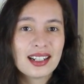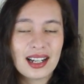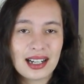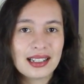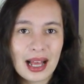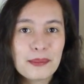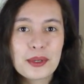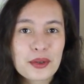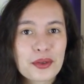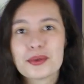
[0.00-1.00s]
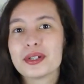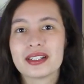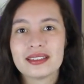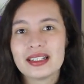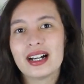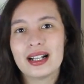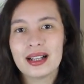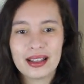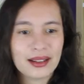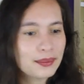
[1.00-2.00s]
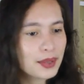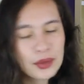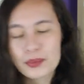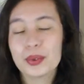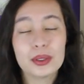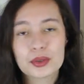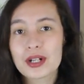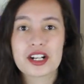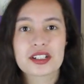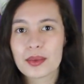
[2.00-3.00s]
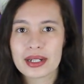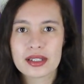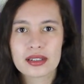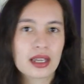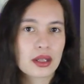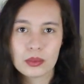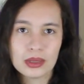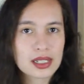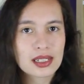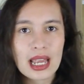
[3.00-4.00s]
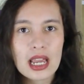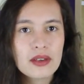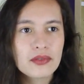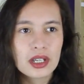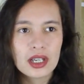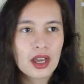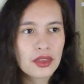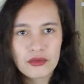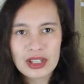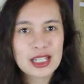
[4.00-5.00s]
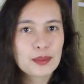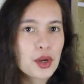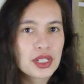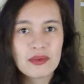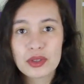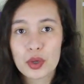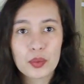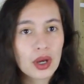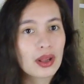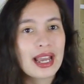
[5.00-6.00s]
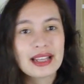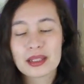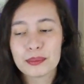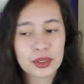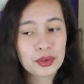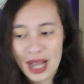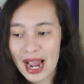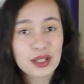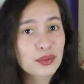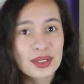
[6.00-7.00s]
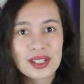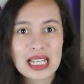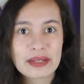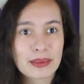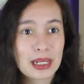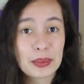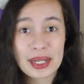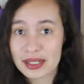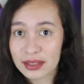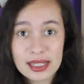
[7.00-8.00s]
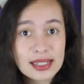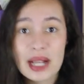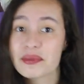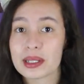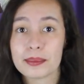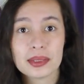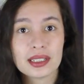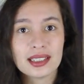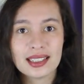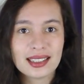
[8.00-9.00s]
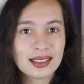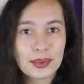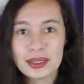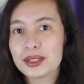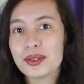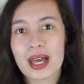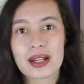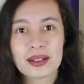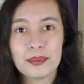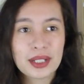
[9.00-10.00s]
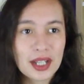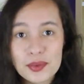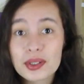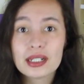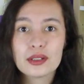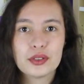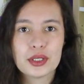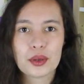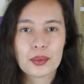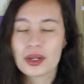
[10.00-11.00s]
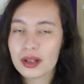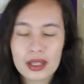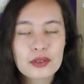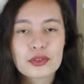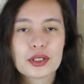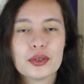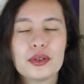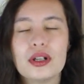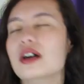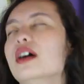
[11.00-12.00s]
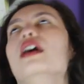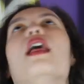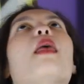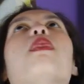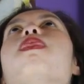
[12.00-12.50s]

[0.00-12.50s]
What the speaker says: I'll help you through it. We'll crash the wedding together. We'll save the Vinsmokes, even though we all hate them, but you kind of want to save them anyway, so let's save them. We'll do that because we're here for you. We're all here for you. Oh,